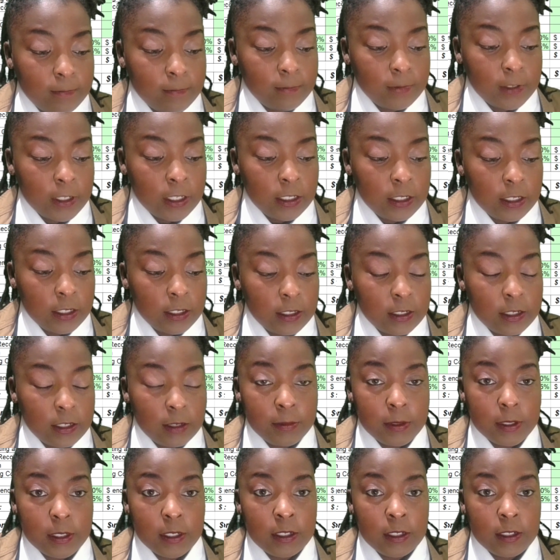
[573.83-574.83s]
I said
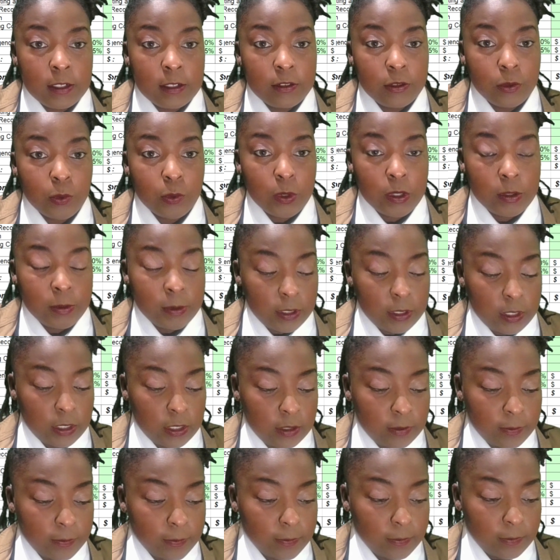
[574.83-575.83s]
10%, 20%.
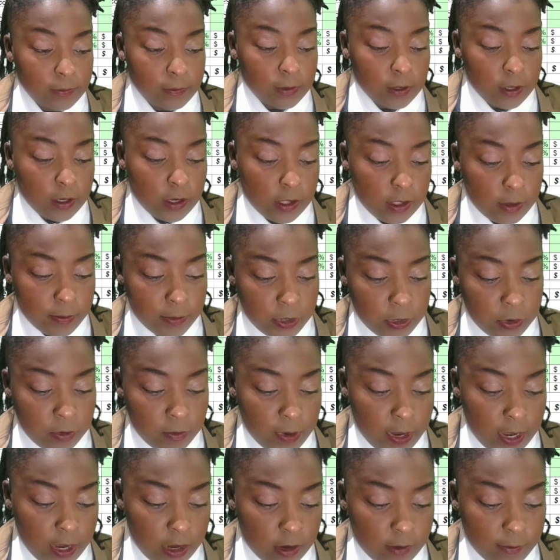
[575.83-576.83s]
Let me go
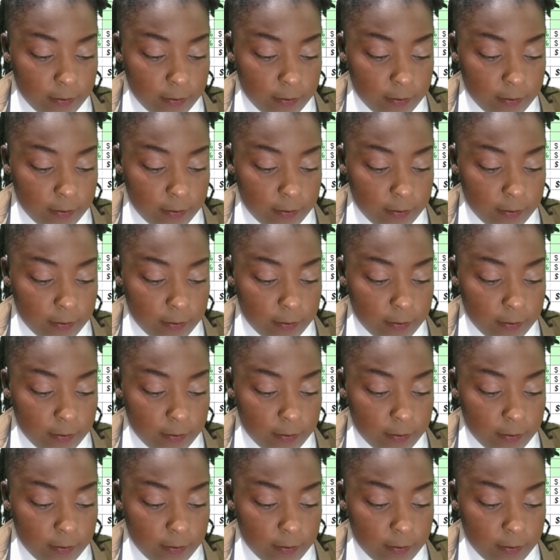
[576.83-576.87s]
back.